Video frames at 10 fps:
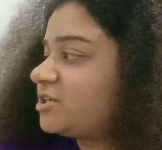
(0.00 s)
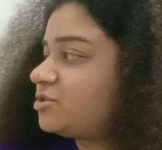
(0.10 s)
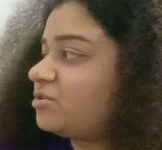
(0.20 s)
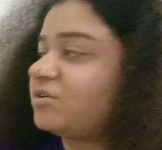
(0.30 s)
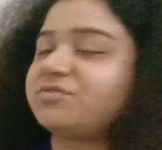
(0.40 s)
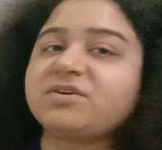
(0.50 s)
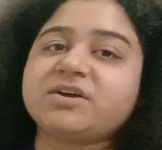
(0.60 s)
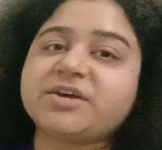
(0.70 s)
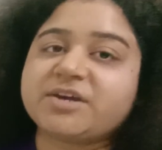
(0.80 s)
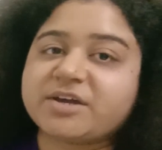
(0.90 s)
ratio of
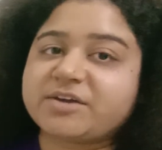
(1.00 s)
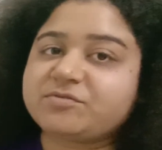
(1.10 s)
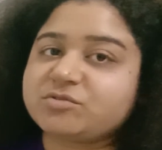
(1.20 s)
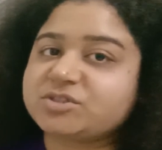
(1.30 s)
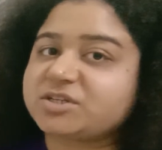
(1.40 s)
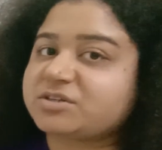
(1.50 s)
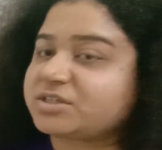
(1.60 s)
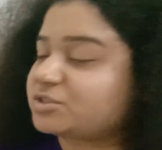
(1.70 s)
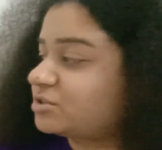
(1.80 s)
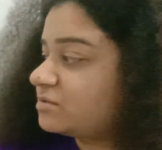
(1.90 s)
F2
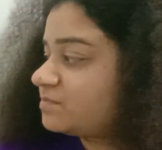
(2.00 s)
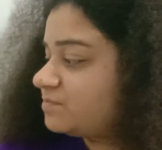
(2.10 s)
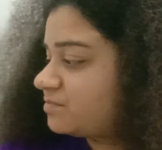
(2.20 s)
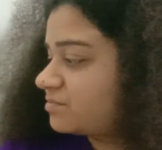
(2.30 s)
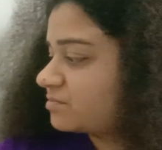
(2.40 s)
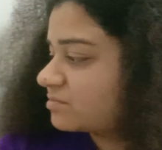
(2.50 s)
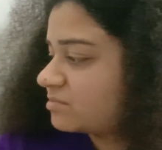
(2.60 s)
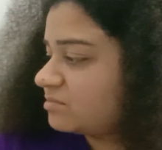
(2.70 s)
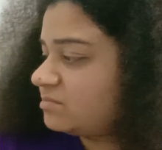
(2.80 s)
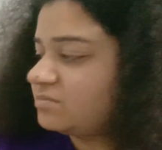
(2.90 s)
generation.
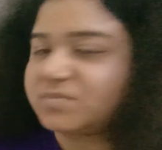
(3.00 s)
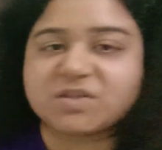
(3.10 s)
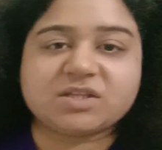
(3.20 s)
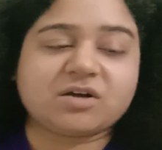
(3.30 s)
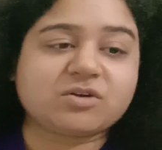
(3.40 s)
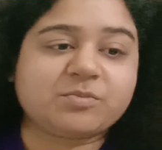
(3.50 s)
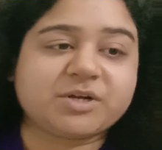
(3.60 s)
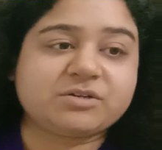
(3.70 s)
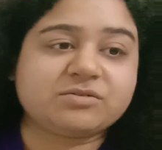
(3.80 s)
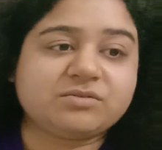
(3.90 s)
Now
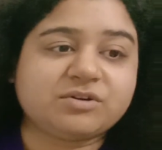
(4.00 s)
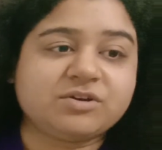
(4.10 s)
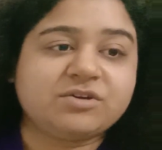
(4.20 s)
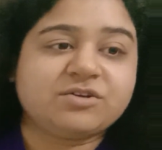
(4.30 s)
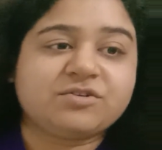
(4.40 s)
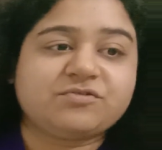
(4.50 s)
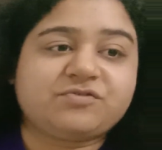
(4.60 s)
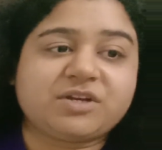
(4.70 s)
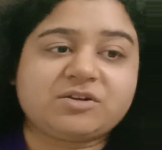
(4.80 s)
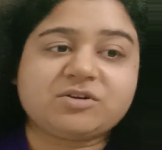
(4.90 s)
coming to
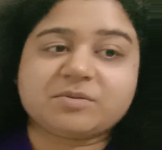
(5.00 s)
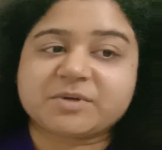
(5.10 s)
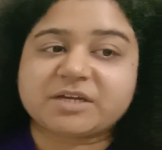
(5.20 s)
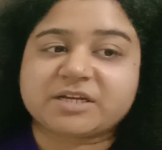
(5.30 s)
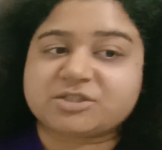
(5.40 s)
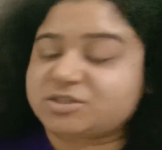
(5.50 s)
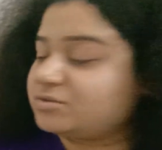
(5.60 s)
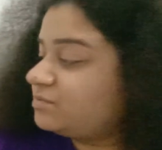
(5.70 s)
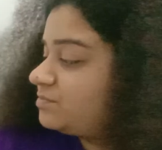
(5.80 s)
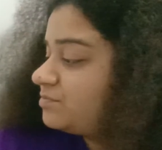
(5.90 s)
phenotypic
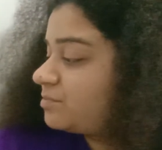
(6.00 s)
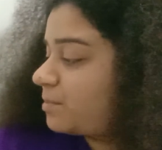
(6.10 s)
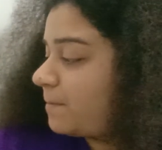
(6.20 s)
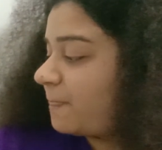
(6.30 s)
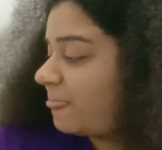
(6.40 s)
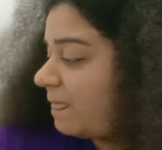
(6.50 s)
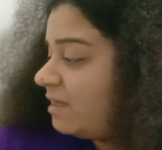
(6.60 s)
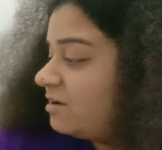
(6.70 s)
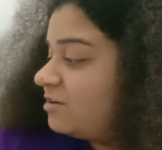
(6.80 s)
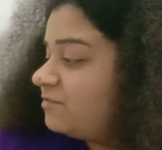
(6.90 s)
ratio.
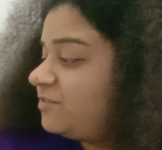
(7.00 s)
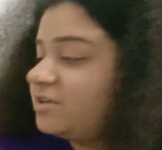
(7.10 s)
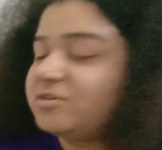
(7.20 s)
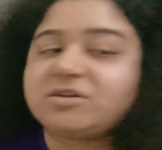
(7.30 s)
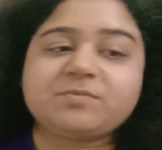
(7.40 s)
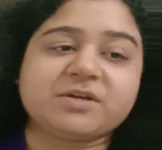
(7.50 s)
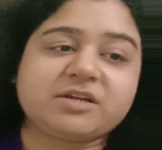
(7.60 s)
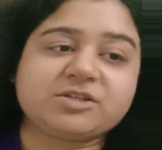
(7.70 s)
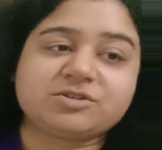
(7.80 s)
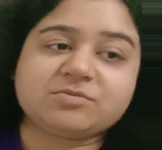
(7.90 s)
Phenotypic
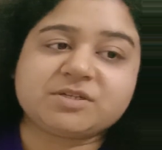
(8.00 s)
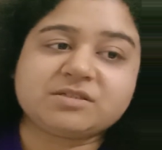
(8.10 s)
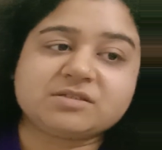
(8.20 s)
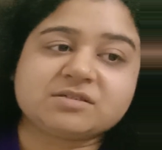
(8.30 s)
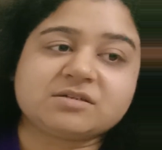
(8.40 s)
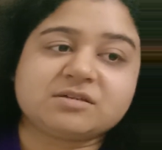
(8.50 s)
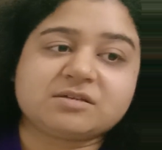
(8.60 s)
ratio means